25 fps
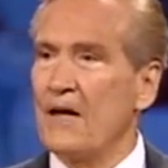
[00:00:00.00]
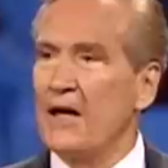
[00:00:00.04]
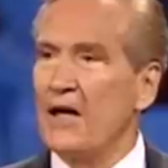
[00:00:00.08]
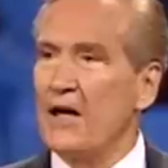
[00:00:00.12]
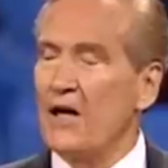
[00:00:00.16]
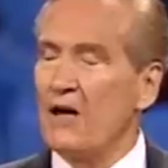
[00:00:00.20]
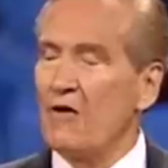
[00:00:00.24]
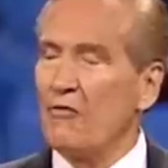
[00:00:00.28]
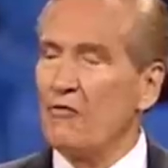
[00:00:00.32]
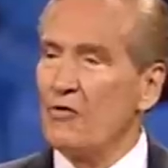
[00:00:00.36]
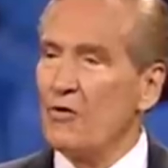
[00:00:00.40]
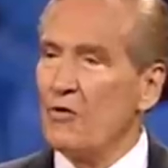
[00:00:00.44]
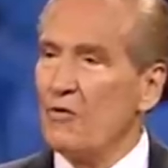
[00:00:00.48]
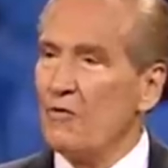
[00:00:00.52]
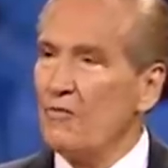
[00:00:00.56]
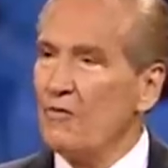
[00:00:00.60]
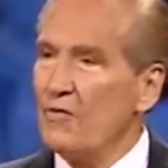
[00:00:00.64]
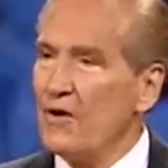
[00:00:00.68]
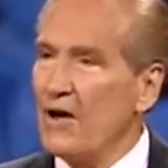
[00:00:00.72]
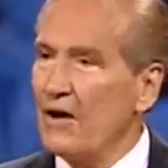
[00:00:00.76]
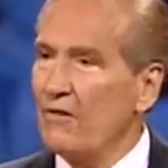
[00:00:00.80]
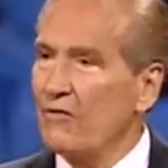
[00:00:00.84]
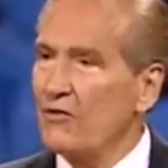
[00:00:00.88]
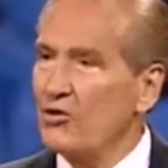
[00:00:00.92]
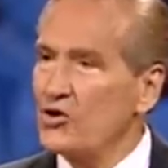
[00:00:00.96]
If you've
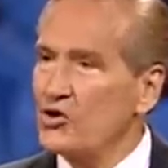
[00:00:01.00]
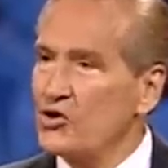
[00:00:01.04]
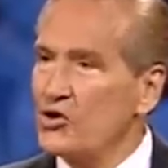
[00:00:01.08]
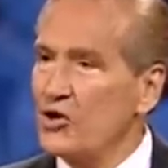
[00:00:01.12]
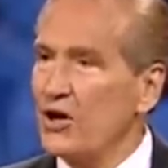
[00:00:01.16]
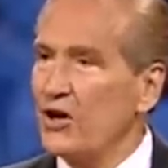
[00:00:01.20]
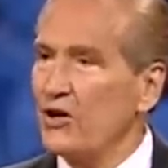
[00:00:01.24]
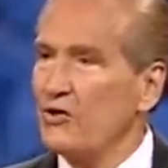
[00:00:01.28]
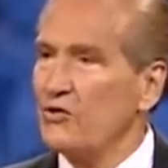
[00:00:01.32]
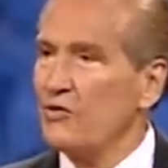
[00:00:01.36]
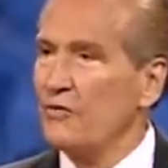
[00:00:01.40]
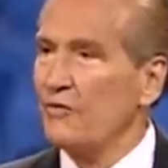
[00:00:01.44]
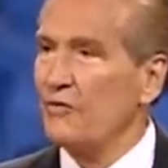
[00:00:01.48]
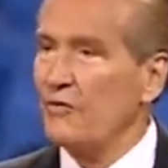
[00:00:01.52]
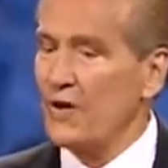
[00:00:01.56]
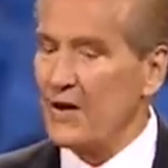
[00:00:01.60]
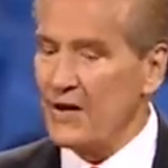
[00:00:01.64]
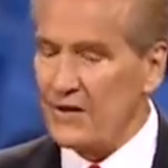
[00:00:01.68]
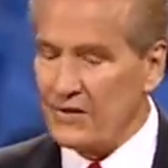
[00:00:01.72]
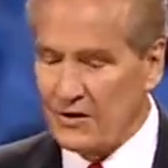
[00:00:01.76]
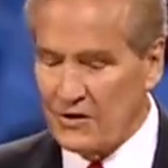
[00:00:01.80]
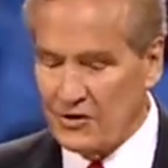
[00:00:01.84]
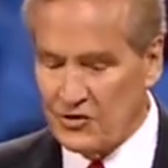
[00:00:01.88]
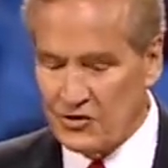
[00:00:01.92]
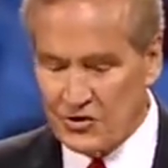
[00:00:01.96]
never shared your
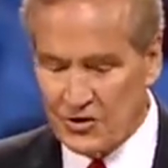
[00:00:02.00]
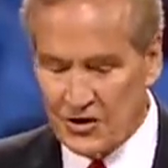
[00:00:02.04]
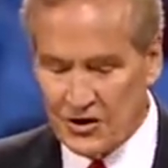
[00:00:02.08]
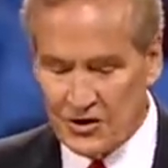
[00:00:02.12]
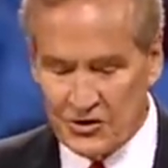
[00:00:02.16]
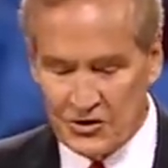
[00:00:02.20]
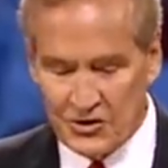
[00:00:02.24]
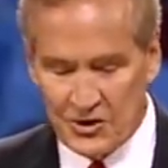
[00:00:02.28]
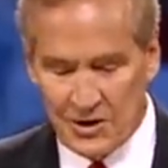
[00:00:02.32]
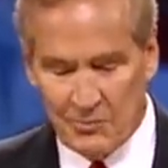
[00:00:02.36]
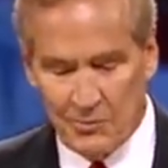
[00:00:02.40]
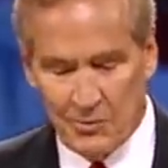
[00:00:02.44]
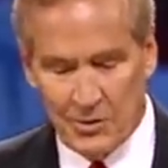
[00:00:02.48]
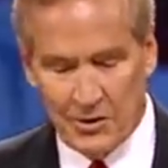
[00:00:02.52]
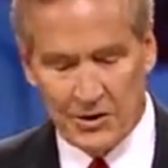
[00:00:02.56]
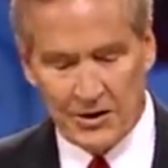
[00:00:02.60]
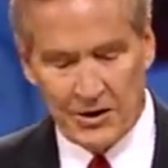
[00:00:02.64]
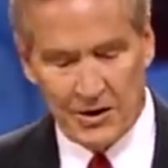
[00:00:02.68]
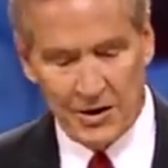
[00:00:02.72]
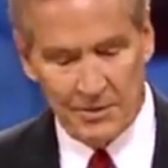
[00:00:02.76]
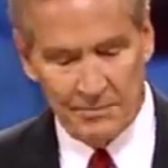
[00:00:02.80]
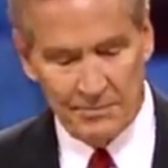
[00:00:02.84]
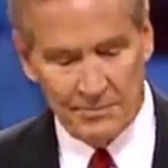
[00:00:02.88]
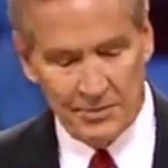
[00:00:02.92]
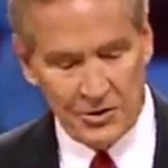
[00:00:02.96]
faith and seen someone
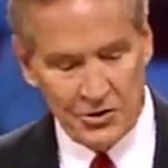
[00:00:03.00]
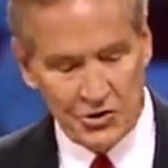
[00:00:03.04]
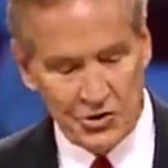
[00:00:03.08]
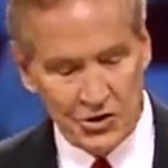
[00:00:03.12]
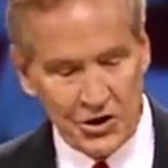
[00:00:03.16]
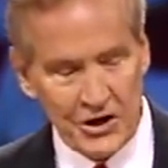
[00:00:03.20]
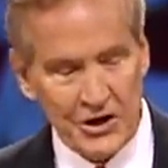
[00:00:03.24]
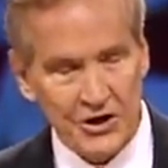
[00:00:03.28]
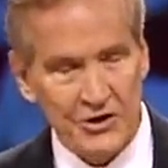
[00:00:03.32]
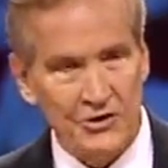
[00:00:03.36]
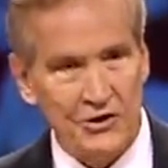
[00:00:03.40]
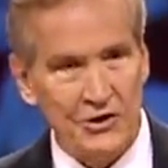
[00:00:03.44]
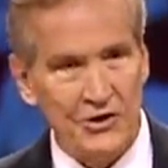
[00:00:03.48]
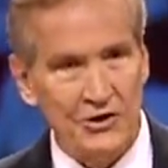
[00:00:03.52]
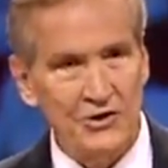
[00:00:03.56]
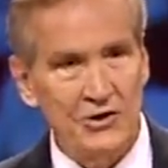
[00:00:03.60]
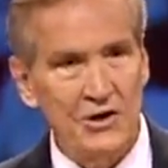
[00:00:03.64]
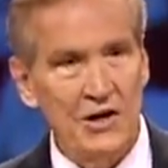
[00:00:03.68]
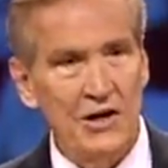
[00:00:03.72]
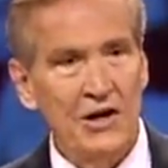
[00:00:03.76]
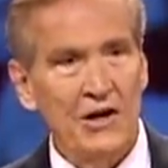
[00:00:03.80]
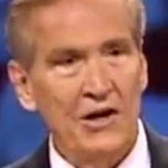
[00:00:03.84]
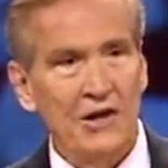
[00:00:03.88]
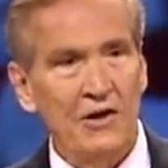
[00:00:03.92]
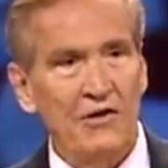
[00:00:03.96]
come to Jesus,
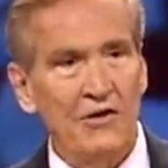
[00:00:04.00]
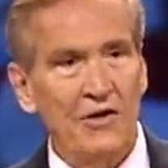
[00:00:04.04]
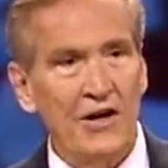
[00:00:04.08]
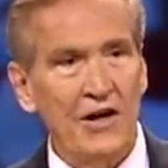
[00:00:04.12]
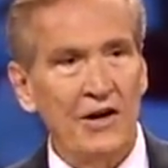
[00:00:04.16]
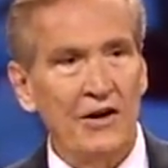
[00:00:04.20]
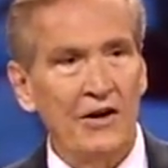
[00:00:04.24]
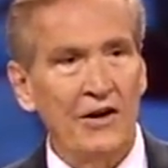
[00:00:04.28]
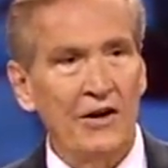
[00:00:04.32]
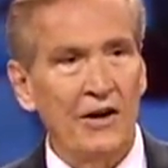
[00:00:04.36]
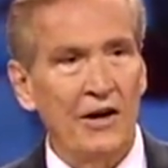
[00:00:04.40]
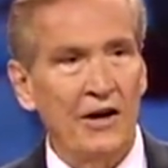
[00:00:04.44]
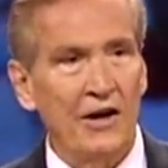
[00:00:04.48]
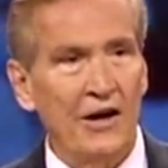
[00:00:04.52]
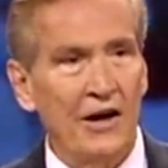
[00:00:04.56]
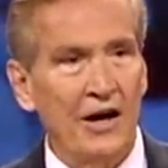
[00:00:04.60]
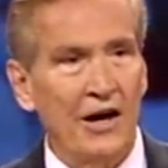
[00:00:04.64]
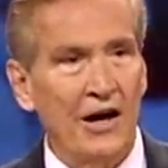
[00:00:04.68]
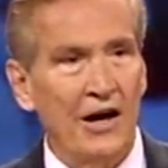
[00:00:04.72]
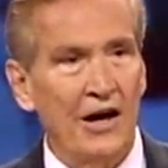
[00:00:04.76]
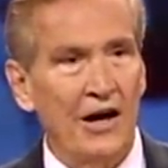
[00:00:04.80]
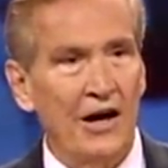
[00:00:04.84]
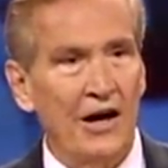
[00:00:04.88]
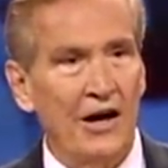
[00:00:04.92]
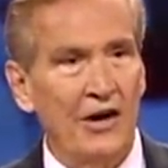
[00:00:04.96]
then
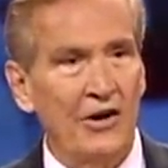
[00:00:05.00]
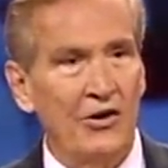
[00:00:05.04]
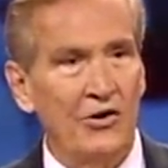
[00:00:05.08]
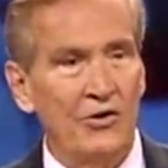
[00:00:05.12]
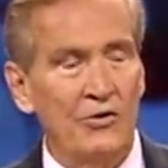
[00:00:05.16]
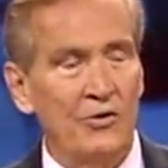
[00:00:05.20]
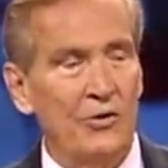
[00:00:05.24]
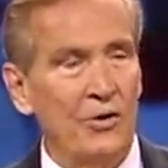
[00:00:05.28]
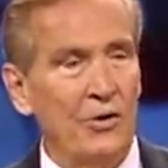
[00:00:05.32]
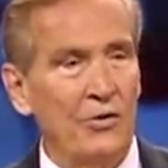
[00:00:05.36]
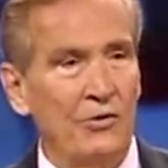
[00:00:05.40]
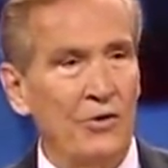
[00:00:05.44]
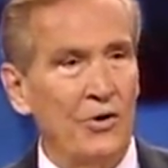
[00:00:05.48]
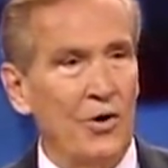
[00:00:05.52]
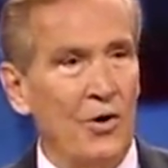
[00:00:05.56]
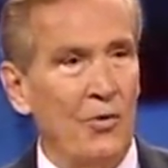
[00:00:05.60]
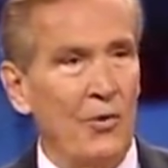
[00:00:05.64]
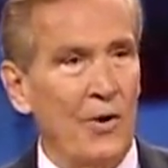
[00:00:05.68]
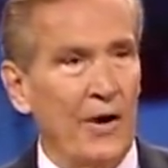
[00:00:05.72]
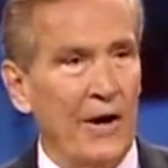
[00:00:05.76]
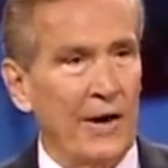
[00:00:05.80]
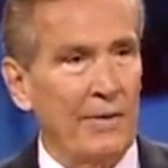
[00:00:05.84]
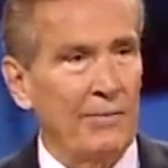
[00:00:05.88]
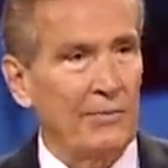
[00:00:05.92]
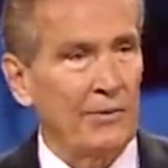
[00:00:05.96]
uh, you don't know
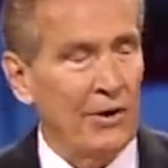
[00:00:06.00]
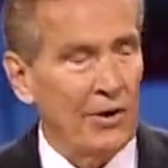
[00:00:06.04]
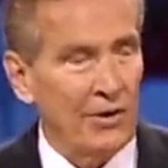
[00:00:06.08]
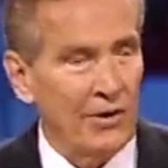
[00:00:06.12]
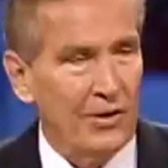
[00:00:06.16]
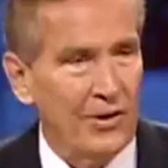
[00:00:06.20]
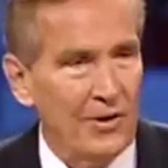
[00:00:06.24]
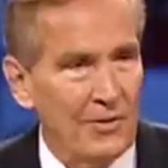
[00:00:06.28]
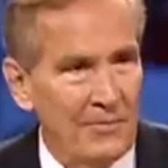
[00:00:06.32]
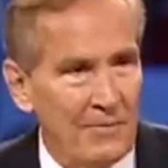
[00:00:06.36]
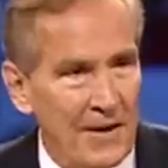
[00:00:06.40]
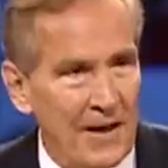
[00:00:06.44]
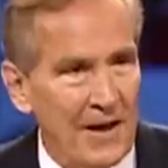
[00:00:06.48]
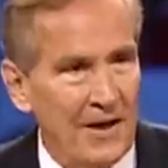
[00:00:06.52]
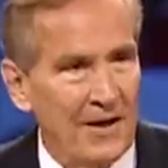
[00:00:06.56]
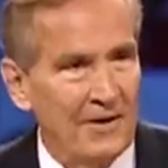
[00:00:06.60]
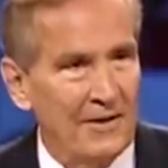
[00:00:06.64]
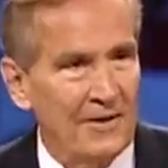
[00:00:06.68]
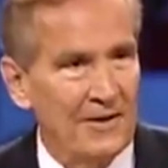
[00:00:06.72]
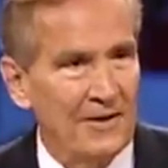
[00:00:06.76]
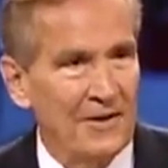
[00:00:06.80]
what I'm talking about.